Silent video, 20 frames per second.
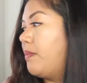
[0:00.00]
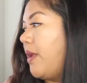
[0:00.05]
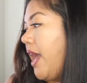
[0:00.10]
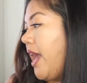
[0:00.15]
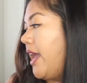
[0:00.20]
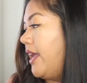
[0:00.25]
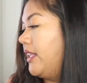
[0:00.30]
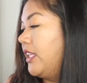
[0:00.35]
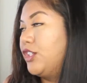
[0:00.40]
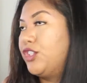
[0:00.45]

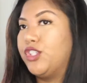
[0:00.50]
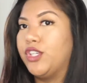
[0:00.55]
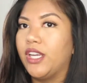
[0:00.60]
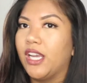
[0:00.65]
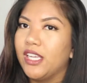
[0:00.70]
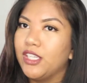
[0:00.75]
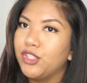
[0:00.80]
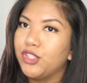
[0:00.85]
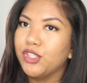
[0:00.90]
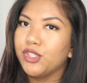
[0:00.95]
bag that you
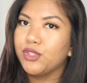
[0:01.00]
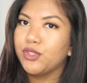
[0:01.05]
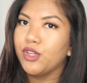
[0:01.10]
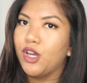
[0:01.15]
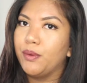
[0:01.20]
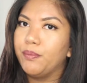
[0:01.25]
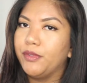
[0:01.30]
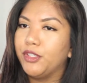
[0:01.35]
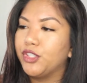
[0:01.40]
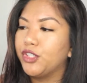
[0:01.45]
guys just
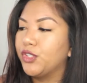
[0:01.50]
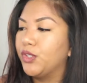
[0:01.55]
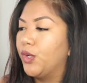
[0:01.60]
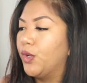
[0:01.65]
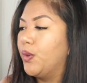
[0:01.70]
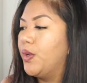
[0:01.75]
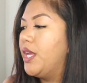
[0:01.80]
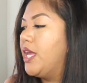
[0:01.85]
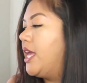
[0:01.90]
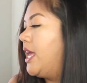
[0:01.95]
saw me
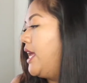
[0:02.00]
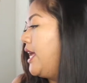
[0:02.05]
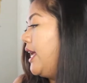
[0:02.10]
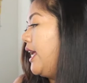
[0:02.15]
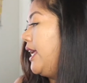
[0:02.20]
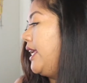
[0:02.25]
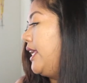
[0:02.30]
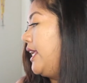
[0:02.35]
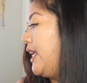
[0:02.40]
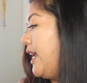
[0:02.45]
show.
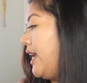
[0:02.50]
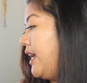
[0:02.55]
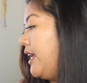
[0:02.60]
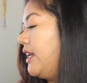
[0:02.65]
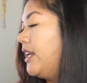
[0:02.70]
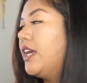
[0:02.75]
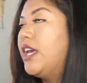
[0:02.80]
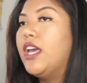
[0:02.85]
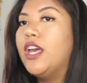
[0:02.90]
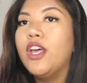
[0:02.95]

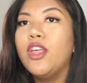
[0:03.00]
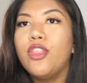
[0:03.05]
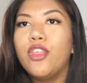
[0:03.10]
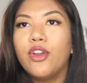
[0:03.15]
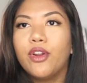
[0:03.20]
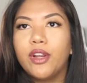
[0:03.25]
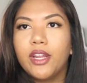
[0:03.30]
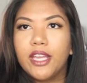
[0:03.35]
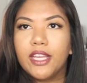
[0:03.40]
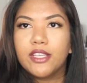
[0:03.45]
Again,
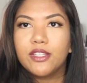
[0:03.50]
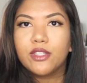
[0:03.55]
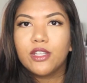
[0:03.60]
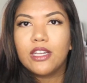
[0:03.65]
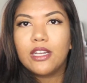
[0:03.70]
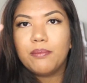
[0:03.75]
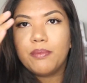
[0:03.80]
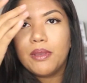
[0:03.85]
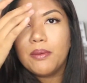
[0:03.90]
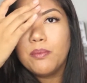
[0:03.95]
there is
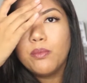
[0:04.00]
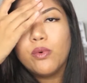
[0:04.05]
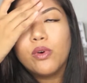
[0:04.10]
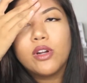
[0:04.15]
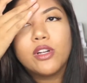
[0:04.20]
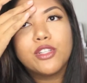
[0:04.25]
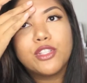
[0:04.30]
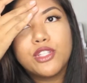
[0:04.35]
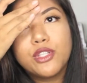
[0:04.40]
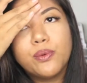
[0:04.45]
going to be
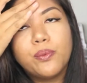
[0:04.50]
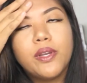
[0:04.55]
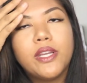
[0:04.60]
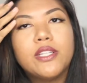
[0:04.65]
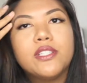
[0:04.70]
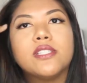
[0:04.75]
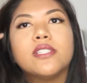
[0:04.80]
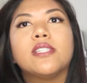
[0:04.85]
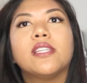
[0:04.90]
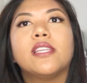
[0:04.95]
more to
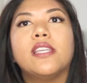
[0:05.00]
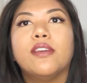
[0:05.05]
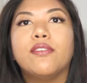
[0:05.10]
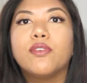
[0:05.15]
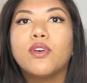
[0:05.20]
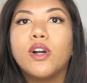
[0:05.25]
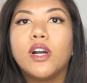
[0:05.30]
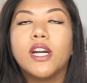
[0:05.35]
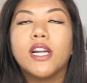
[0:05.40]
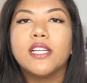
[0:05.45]
it, just the
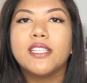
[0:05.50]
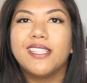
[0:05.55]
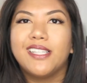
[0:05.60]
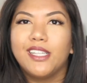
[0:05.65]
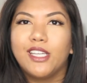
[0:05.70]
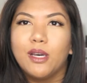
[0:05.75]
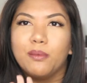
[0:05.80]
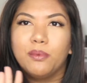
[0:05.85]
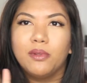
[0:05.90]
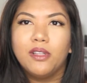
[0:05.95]
gift cards
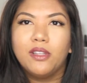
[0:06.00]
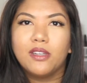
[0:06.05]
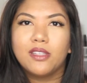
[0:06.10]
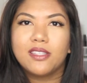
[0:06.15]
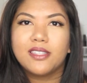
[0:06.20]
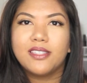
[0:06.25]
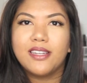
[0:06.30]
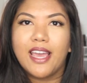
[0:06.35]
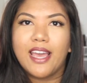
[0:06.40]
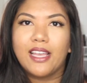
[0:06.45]
and a couple little
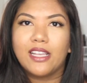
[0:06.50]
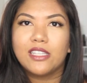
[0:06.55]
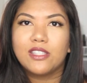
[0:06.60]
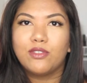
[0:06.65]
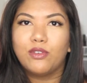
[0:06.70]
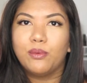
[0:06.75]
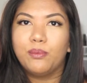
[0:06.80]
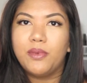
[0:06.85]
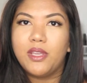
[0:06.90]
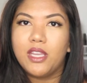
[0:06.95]

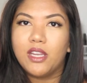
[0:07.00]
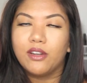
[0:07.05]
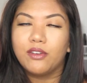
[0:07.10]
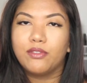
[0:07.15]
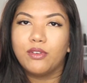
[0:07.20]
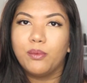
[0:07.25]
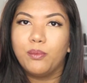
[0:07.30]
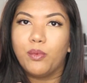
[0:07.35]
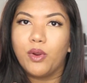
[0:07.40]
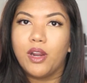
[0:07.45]
snacks from here,
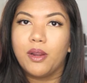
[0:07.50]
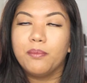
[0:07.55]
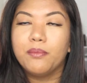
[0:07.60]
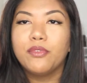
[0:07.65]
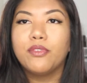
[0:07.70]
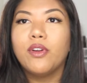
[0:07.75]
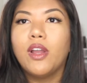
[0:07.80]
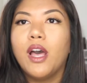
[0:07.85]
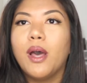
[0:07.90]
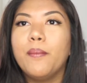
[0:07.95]
from where I'm
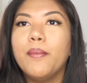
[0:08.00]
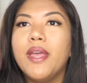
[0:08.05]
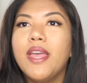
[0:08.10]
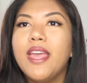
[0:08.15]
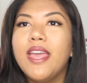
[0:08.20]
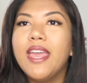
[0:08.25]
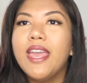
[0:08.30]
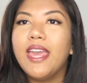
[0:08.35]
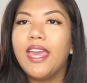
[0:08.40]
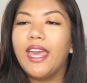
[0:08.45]
from.
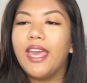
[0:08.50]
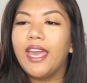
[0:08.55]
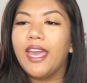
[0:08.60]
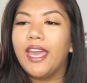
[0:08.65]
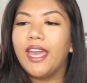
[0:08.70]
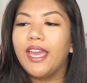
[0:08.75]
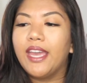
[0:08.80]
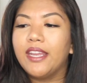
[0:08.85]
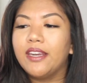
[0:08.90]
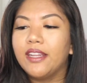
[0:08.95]

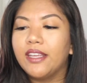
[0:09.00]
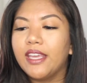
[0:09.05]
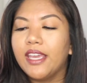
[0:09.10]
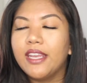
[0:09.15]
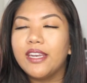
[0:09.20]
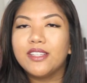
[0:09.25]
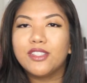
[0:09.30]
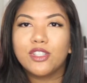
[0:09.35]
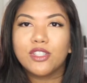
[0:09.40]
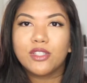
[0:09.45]
And
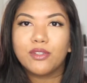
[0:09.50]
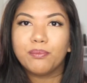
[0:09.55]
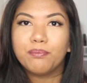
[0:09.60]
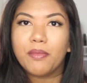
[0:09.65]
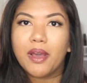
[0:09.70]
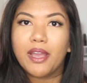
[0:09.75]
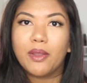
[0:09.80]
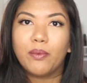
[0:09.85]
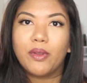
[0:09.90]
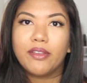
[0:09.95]
again, it's just
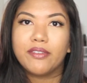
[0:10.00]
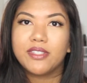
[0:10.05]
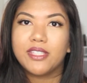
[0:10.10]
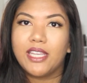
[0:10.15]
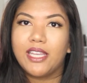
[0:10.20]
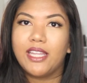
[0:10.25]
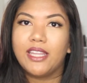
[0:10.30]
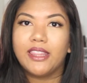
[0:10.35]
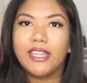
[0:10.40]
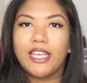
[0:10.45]
my way of
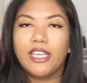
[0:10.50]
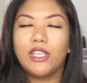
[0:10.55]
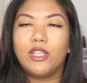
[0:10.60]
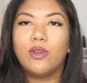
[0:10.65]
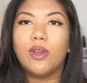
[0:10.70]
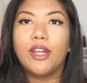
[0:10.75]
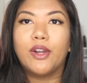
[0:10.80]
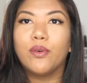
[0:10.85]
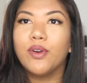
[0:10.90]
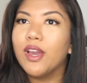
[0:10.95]
saying thank
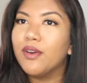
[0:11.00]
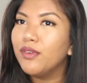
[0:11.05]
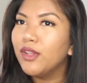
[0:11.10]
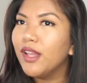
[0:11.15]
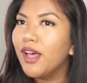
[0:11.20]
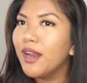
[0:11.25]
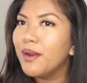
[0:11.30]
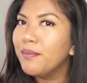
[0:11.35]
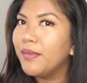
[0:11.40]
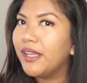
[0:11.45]
you. I don't have a
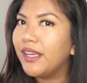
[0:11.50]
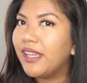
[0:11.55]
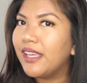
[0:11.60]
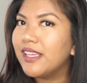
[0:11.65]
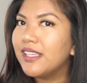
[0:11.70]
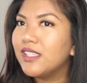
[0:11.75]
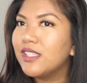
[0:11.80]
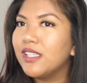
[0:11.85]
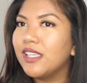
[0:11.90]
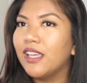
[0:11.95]
lot of
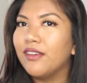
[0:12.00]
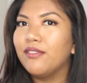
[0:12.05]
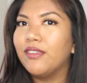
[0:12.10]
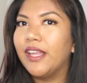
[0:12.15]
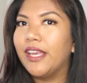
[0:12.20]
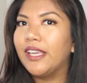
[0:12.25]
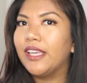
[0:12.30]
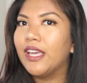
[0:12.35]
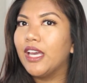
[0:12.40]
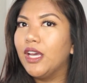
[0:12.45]
money to give
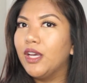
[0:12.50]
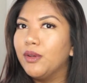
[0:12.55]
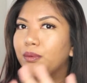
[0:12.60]
like